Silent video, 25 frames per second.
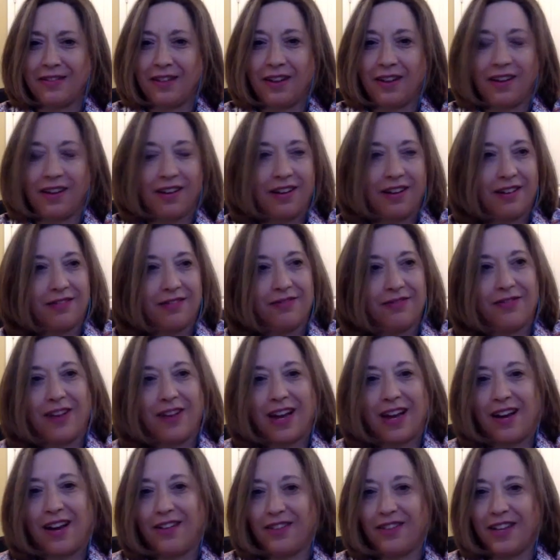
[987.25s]
Oh,
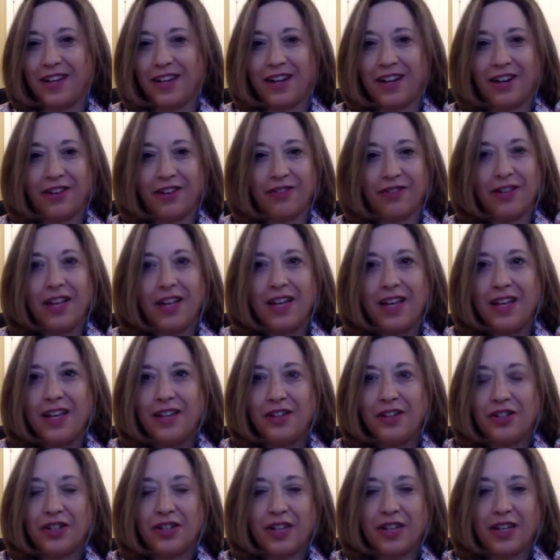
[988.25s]
wow.
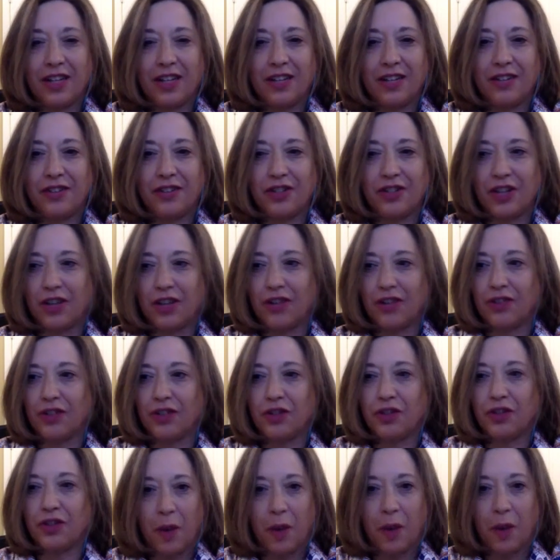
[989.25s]
She juggled
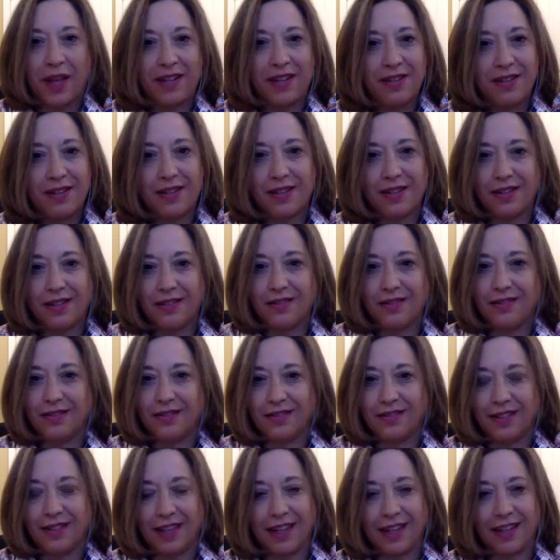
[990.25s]
twins.
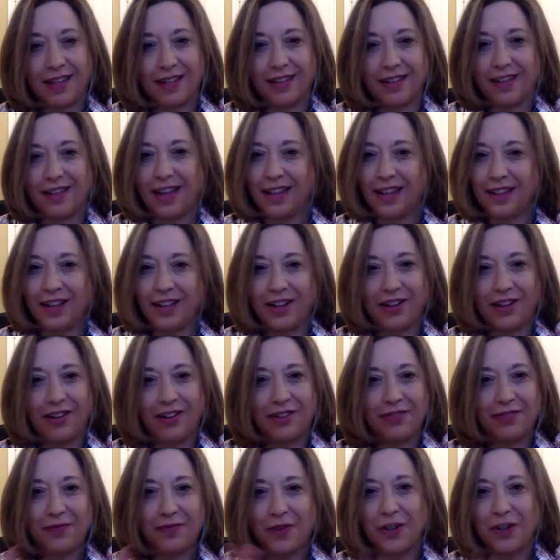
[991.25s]
Like,
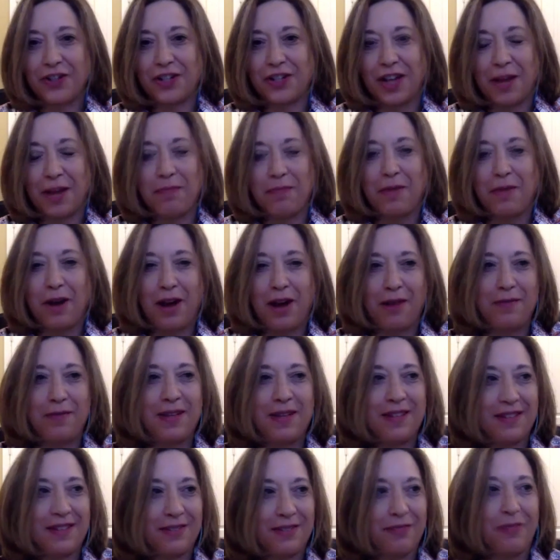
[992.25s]
hello, first time mom
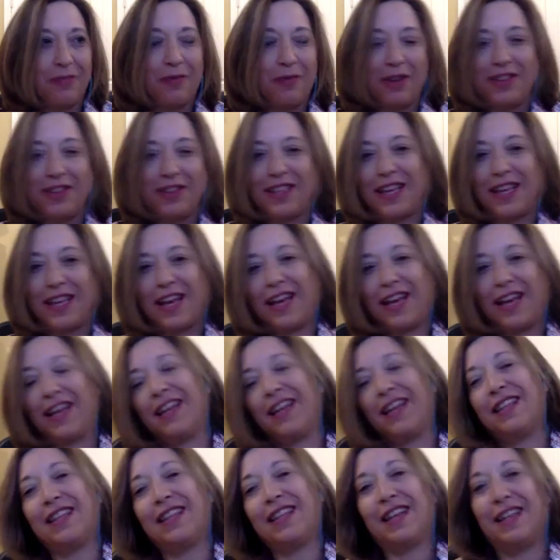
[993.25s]
is one thing.
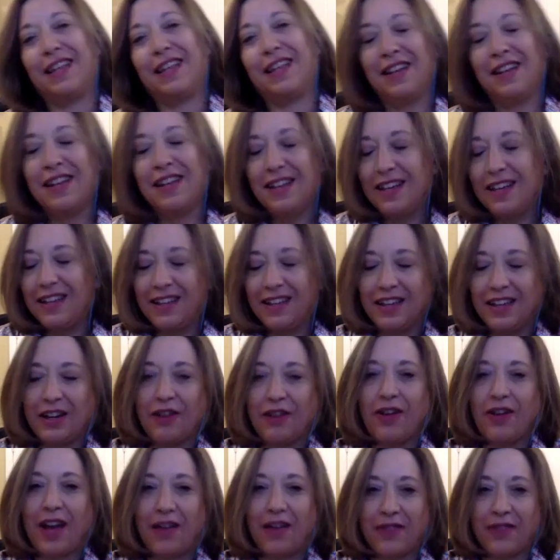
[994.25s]
And
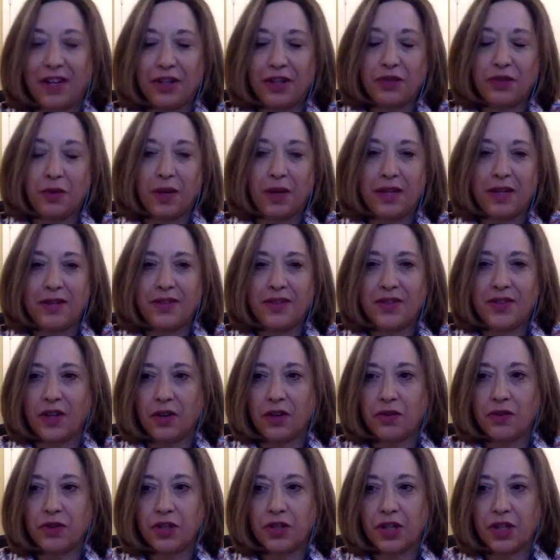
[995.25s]
then, having twins.
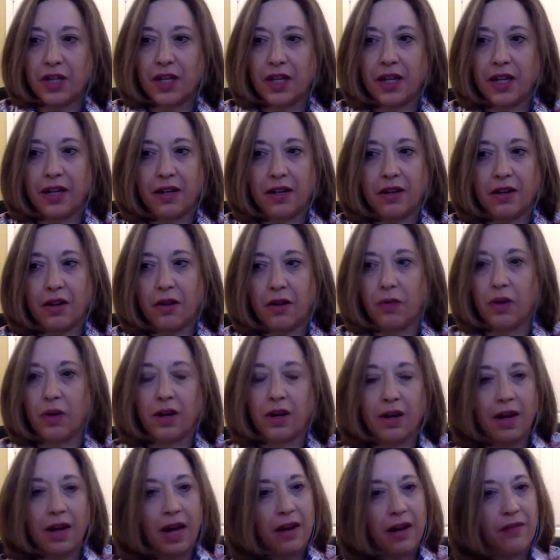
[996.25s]
So she
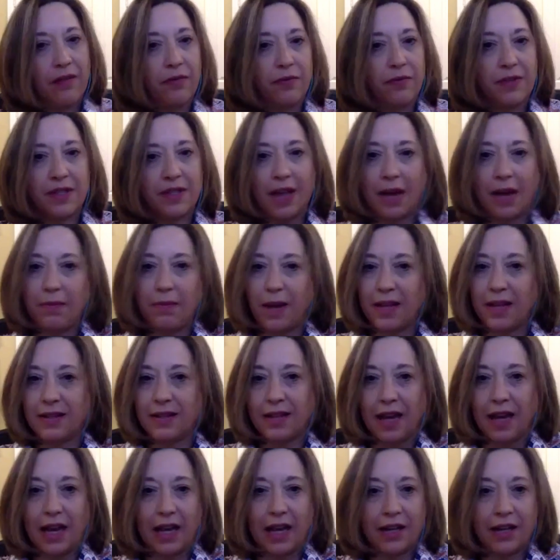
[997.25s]
kind of side by
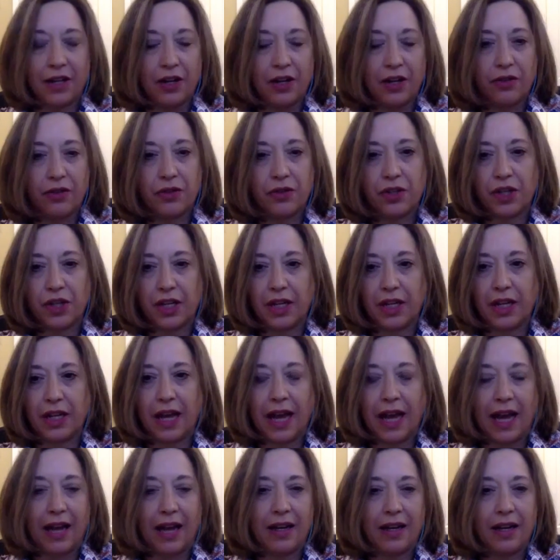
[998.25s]
side, she
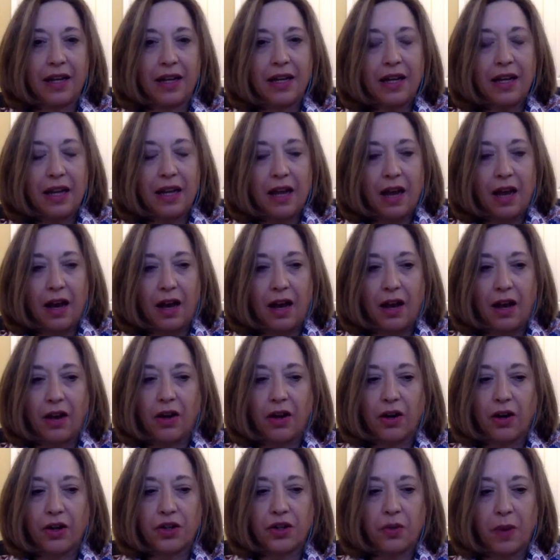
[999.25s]
had
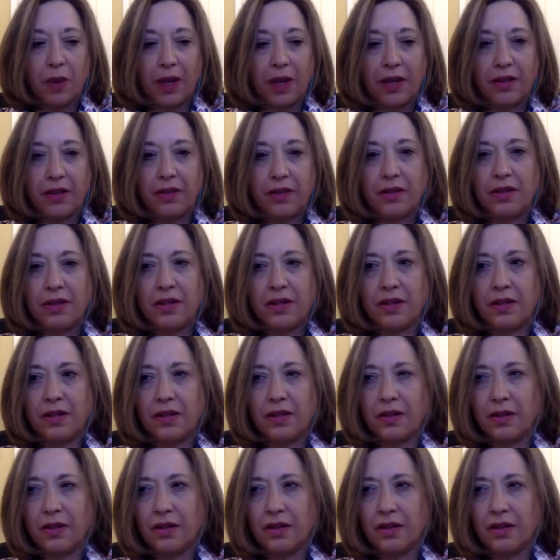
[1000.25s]
her twins.